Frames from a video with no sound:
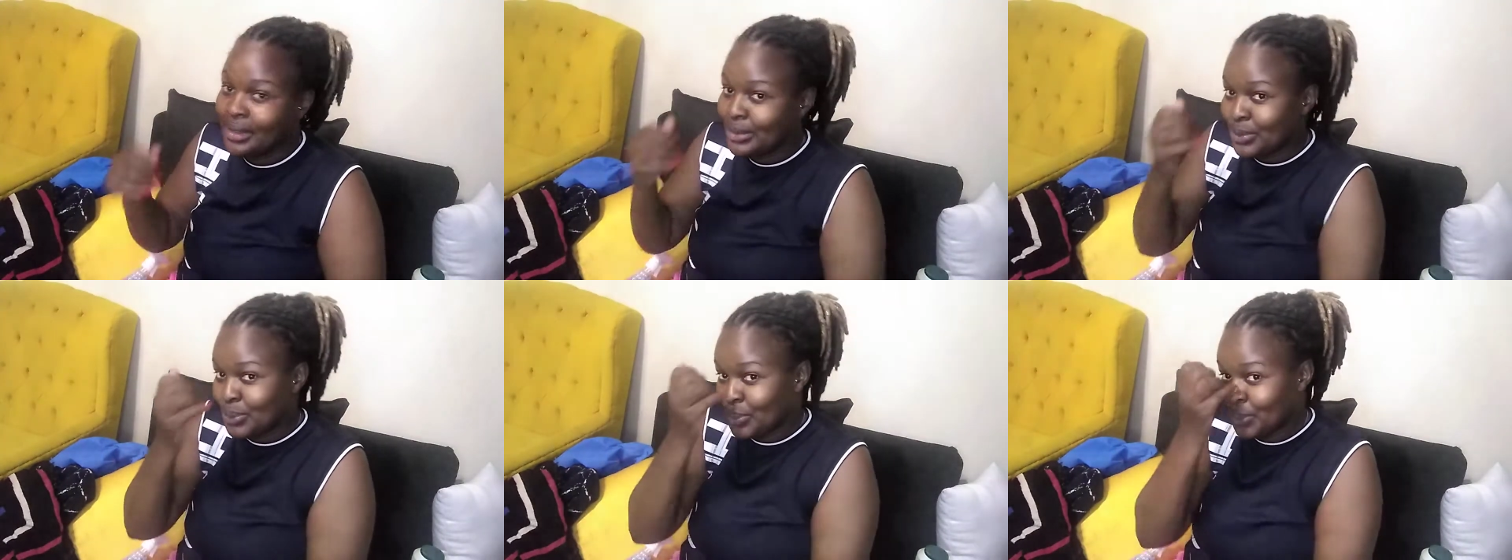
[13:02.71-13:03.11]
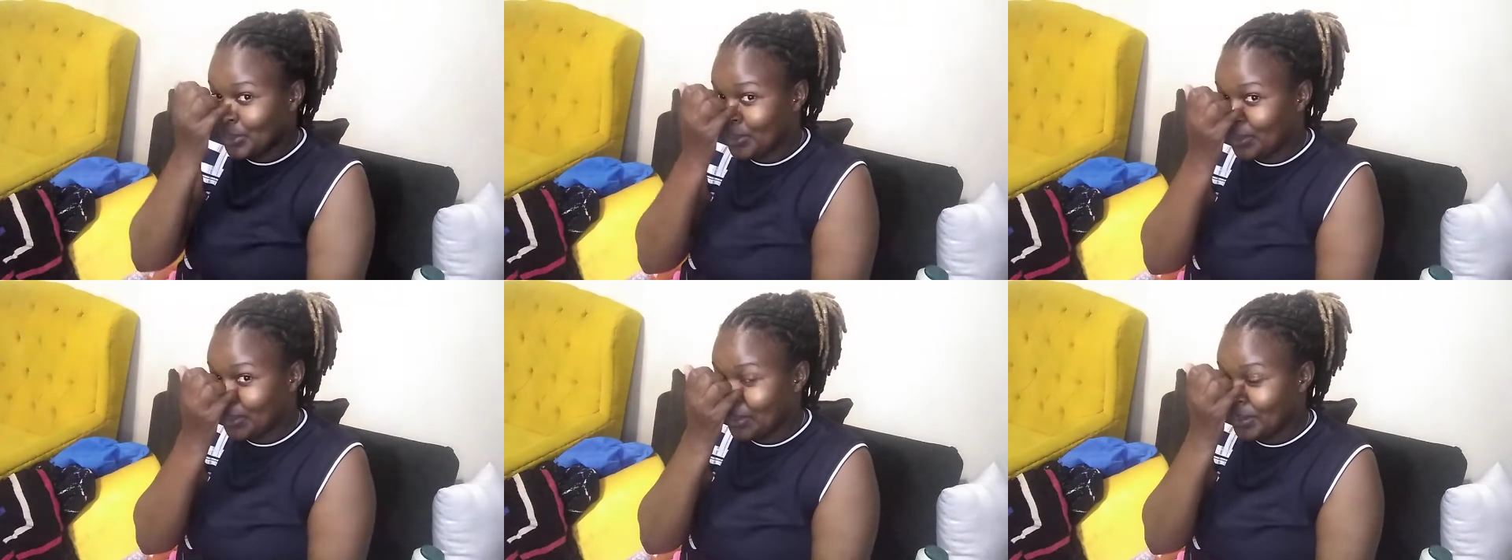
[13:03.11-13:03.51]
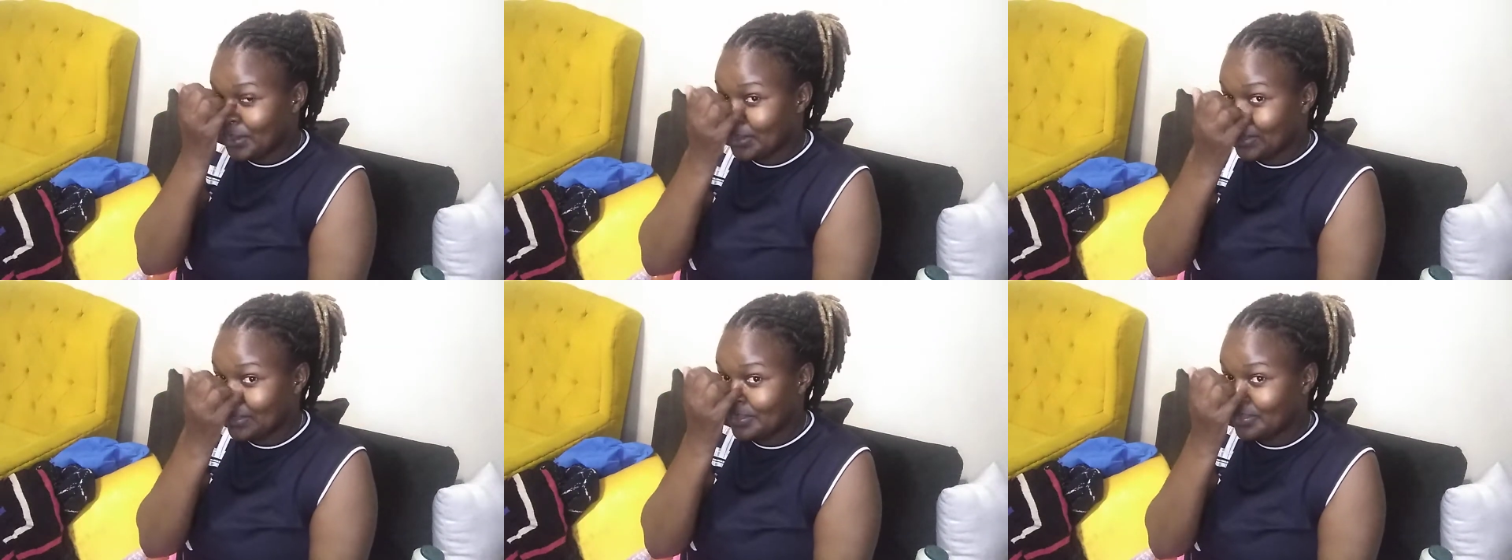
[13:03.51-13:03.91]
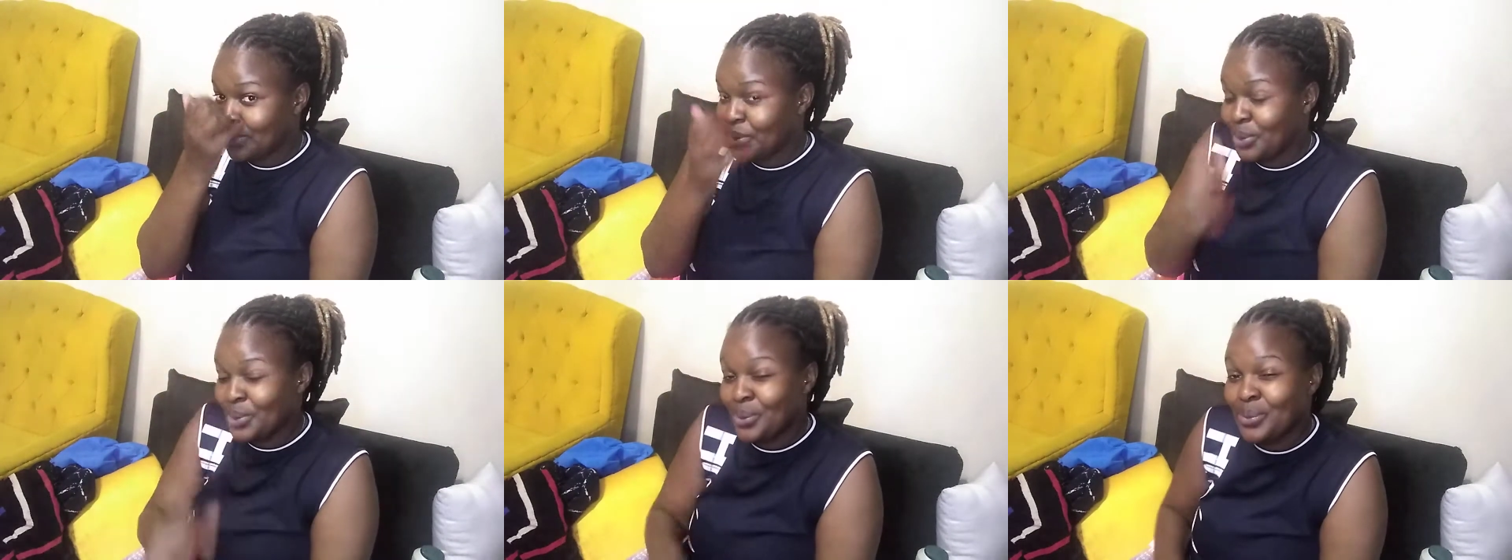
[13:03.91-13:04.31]
So
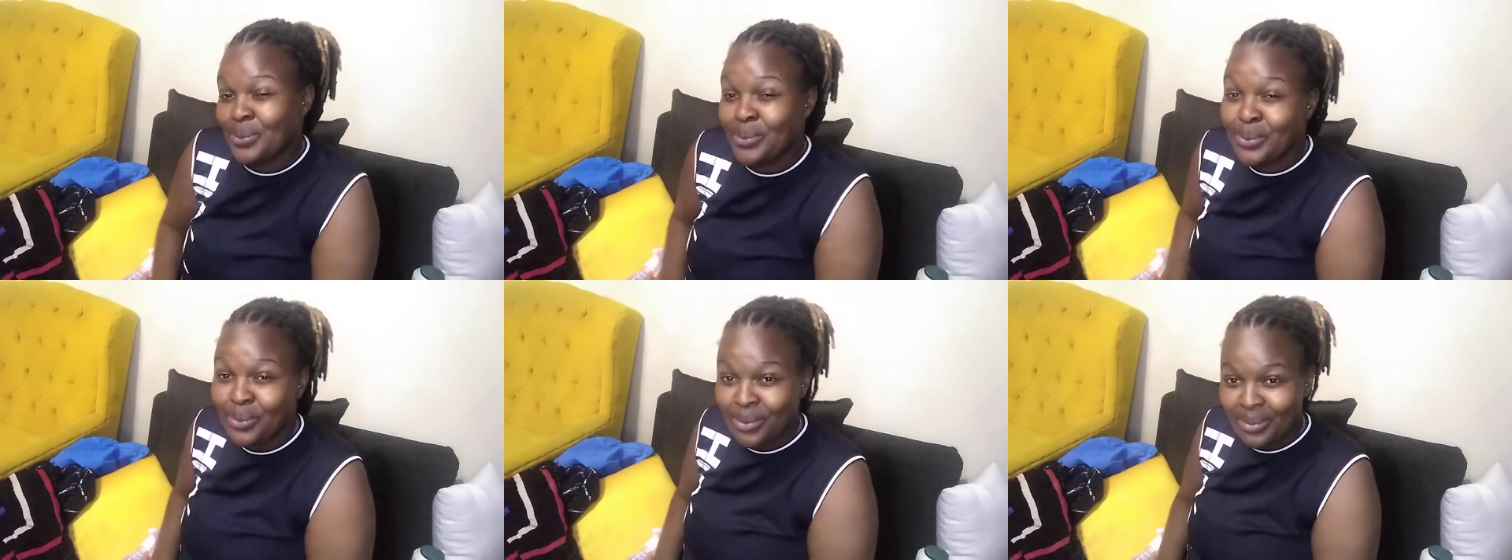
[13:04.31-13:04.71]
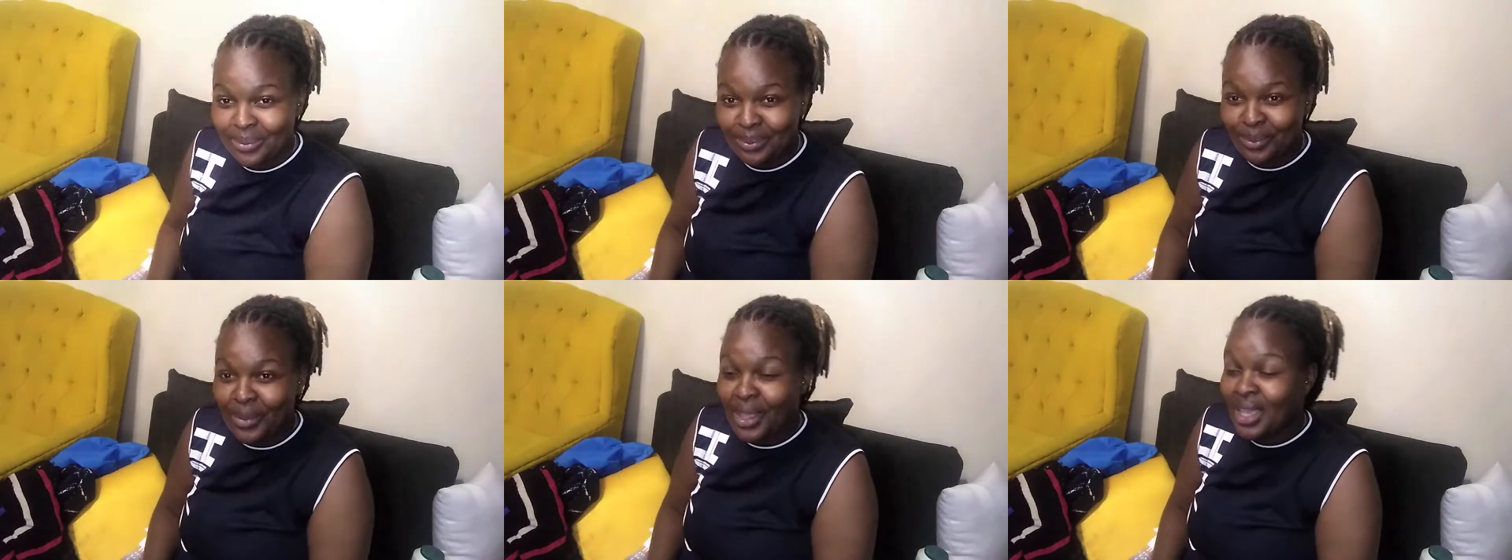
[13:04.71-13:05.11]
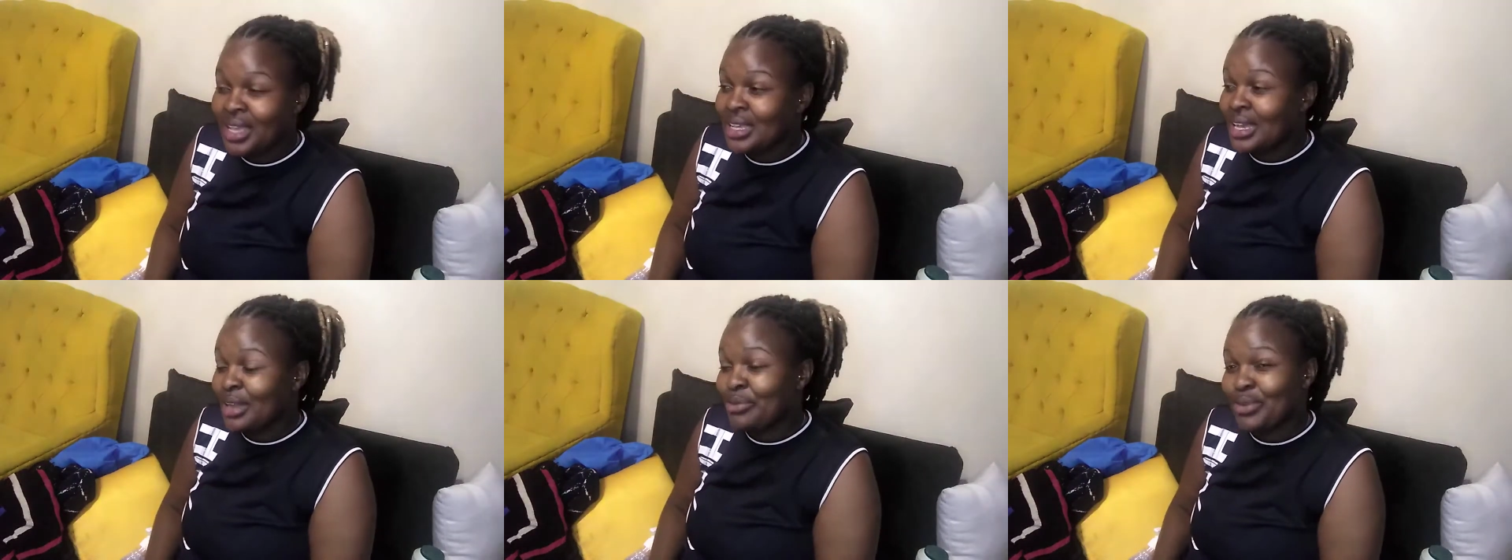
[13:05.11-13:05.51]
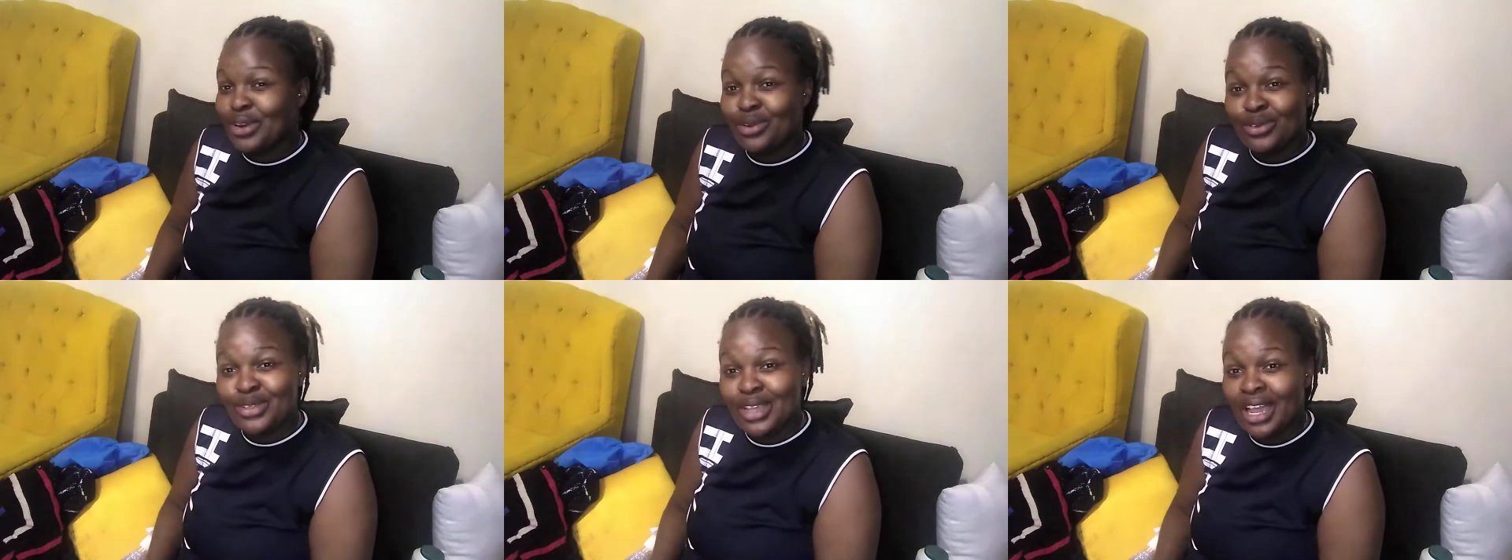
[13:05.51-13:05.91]
you know, a
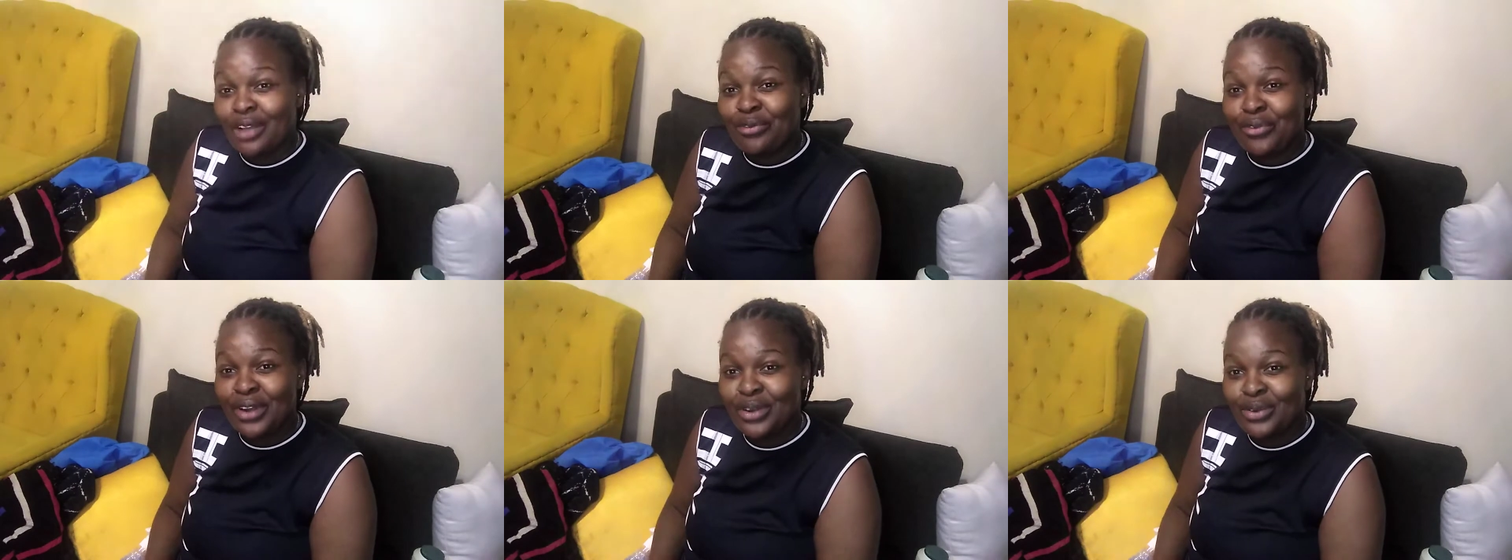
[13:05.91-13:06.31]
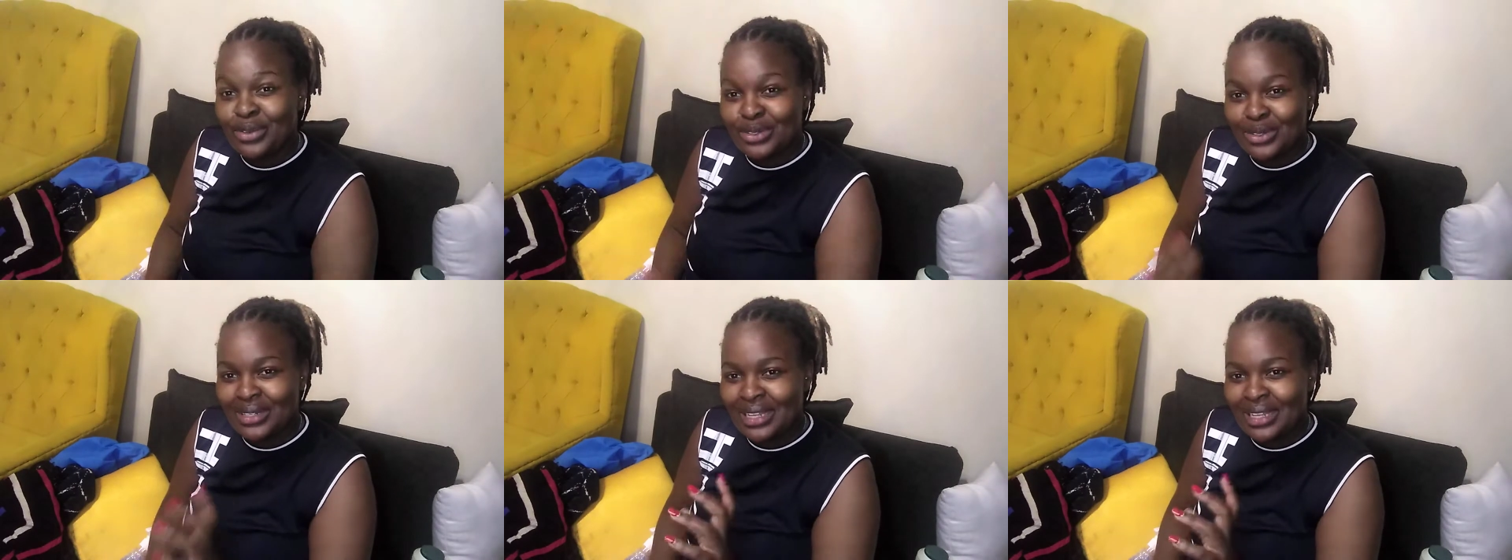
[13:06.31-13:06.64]
friend used to